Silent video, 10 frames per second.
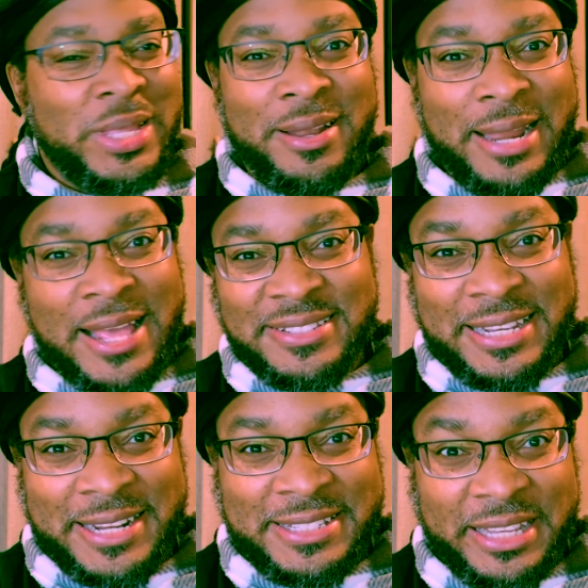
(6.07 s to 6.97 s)
Last
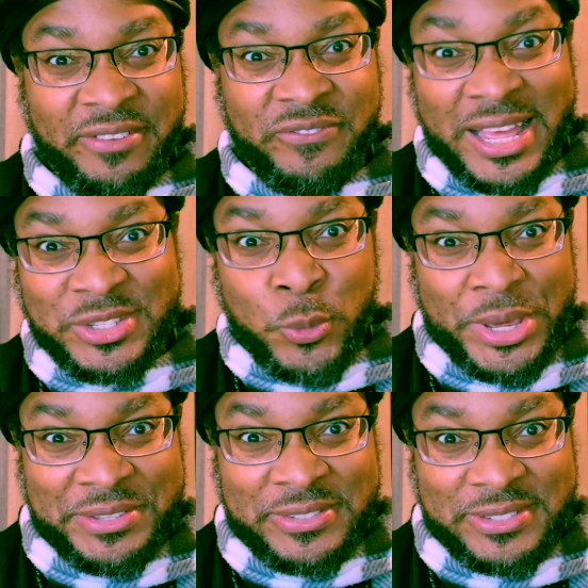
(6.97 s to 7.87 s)
night I said
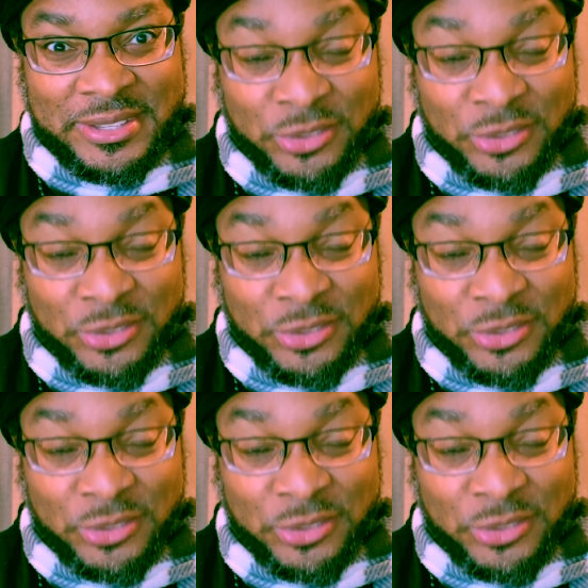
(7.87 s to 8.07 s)
Vasquez.